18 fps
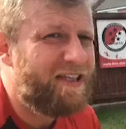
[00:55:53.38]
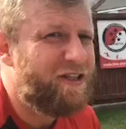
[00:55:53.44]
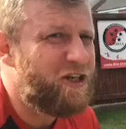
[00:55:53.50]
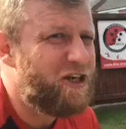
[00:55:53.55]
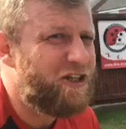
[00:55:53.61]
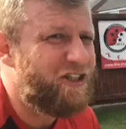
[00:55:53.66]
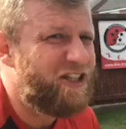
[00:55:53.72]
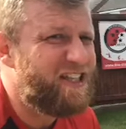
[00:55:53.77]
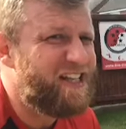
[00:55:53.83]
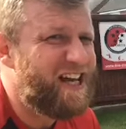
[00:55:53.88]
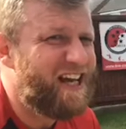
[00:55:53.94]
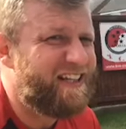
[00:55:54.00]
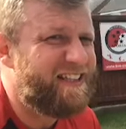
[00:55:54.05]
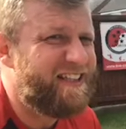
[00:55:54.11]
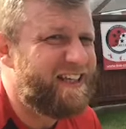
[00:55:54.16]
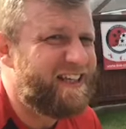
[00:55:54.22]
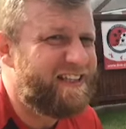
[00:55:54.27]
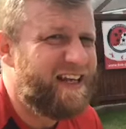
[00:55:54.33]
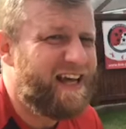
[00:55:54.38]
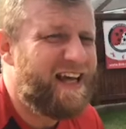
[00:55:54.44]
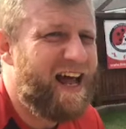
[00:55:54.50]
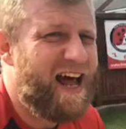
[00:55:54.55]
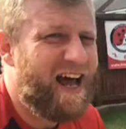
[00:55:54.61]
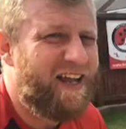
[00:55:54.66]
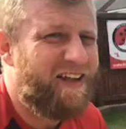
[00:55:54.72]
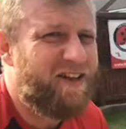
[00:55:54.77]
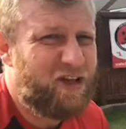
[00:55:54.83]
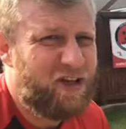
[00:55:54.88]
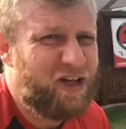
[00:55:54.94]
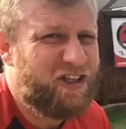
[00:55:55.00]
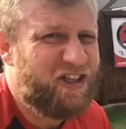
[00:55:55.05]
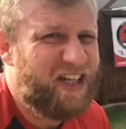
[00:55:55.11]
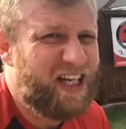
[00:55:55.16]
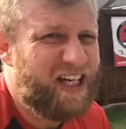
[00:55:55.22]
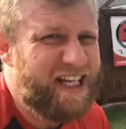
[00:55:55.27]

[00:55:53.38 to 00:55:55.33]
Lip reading: Dirty tactics. They are dirty